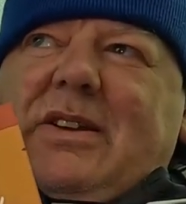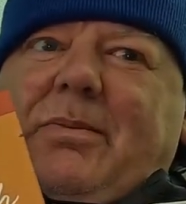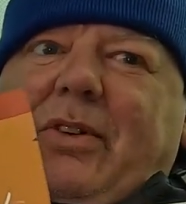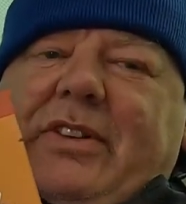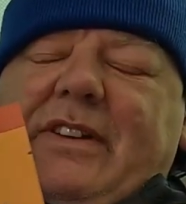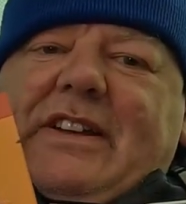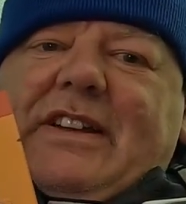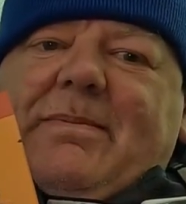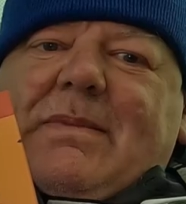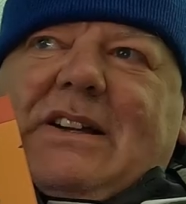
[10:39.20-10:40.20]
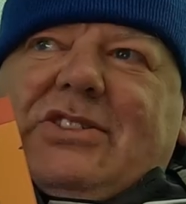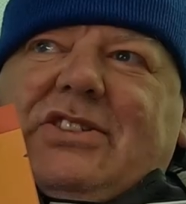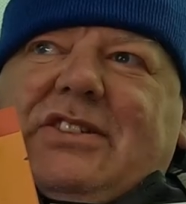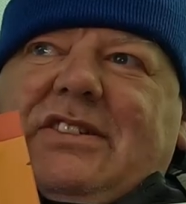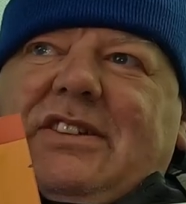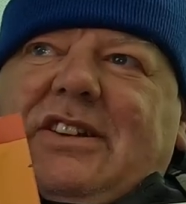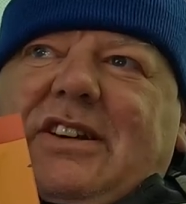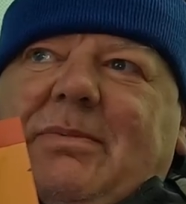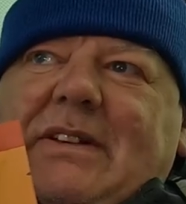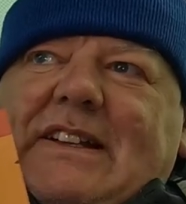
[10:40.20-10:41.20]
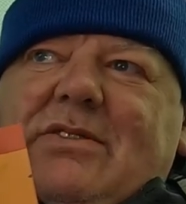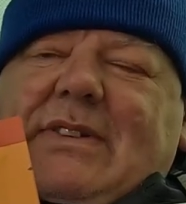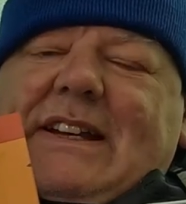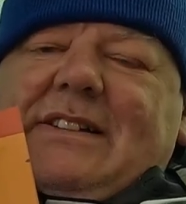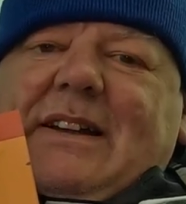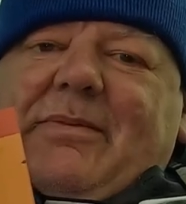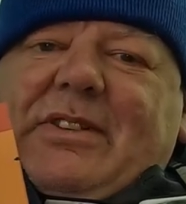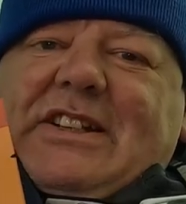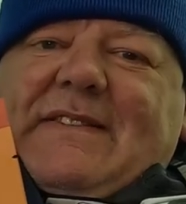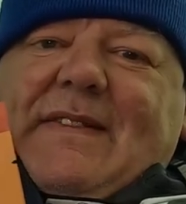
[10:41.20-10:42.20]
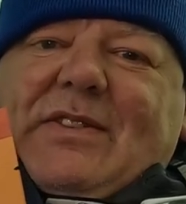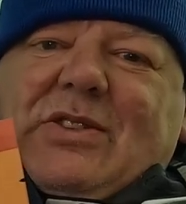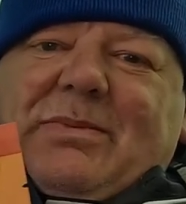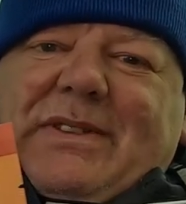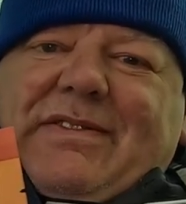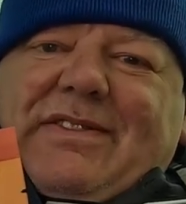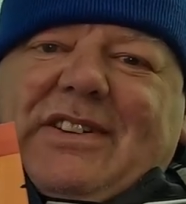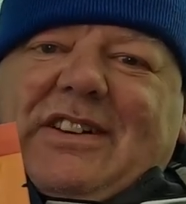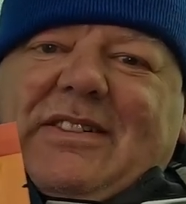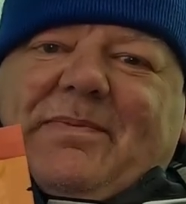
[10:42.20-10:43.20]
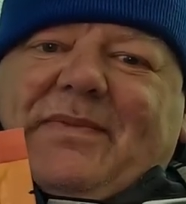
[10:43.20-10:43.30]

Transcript: put in mash on my last wild camp, which I've never done before,